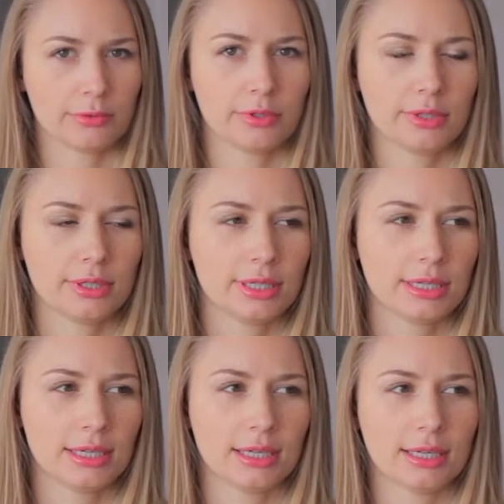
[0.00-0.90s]

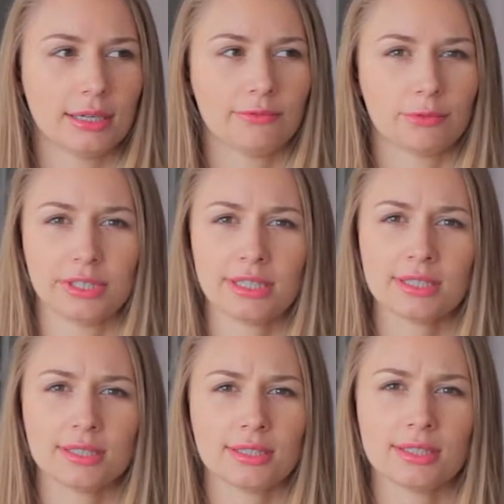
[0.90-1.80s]
For
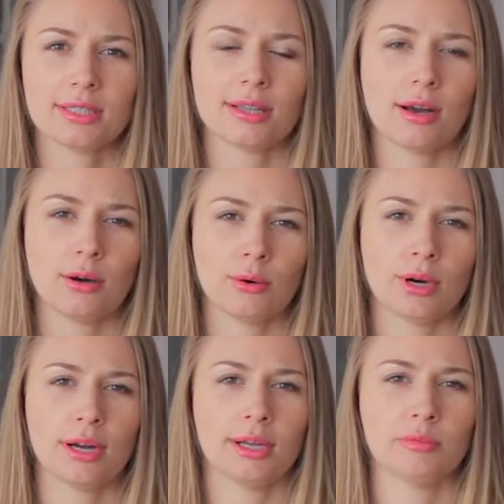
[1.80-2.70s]
instance, now
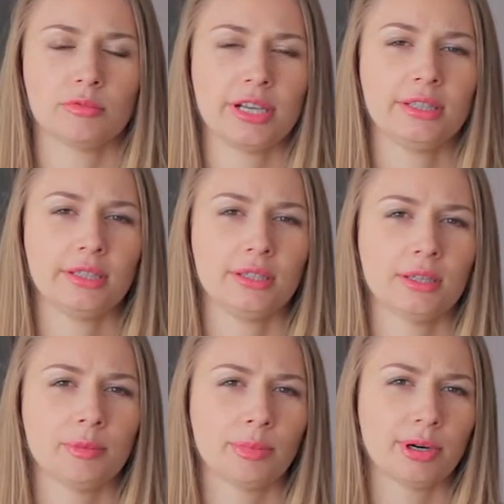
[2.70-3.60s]
I'm renting
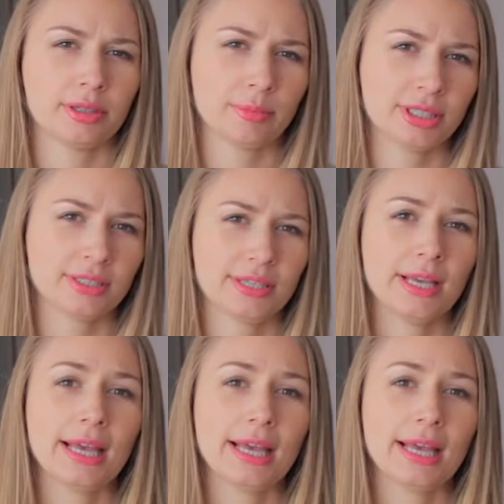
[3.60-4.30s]
an apartment